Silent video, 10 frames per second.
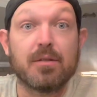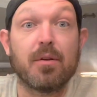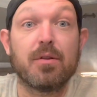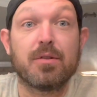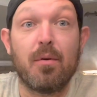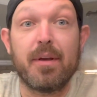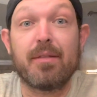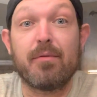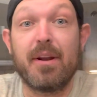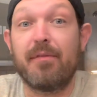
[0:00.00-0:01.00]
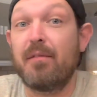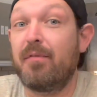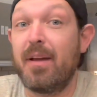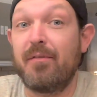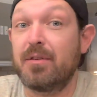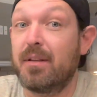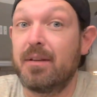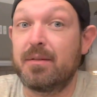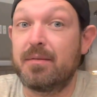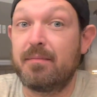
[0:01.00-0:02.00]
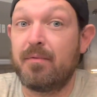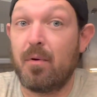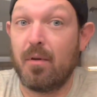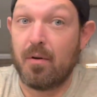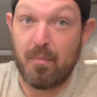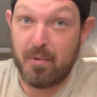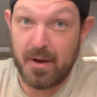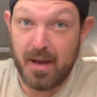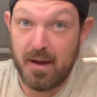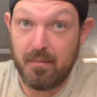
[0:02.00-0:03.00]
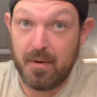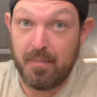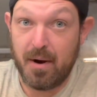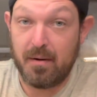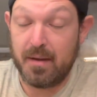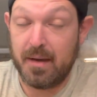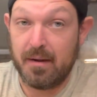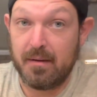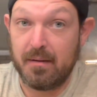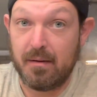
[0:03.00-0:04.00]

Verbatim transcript: So there's only three different flavors of this Four Loko pregame, apparently,